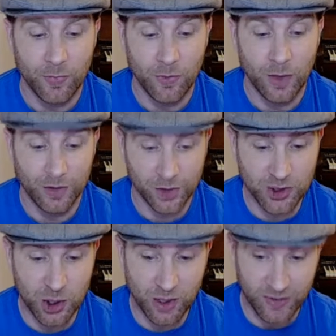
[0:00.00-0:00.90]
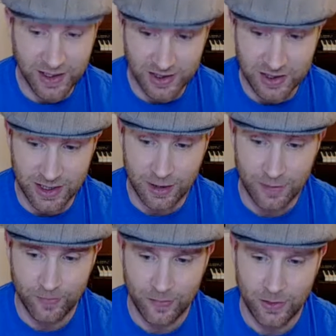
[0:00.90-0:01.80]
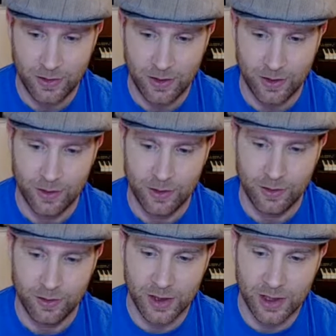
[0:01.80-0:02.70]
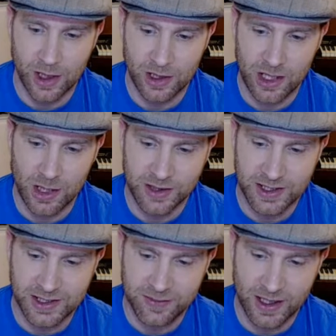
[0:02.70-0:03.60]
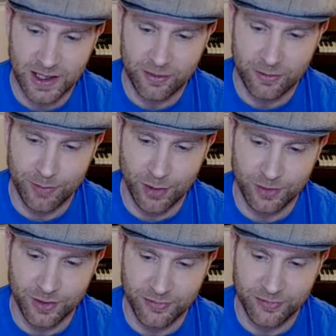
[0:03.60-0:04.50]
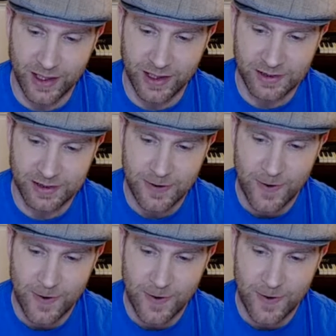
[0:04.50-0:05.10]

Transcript: The Duke of Exeter. The guard lowered his spear and pulled a face.